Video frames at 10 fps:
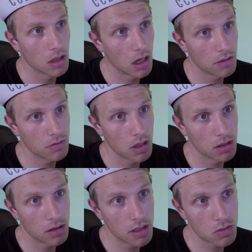I've
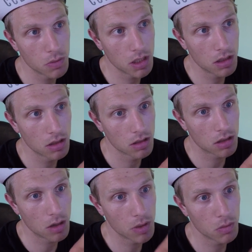got this week,
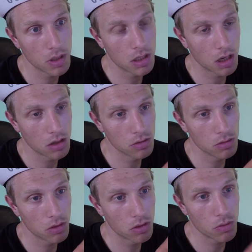coming week I'll
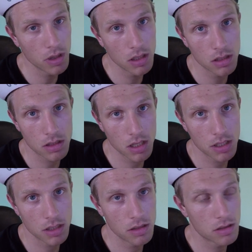do 3
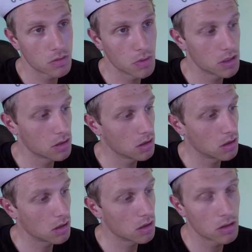sessions, which
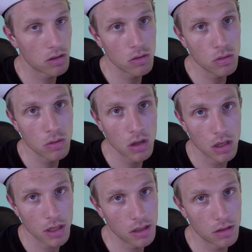are 2
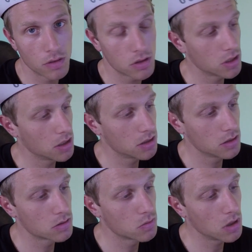interval
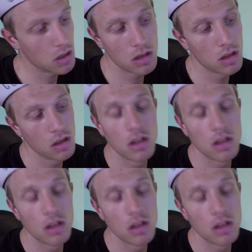sessions, 1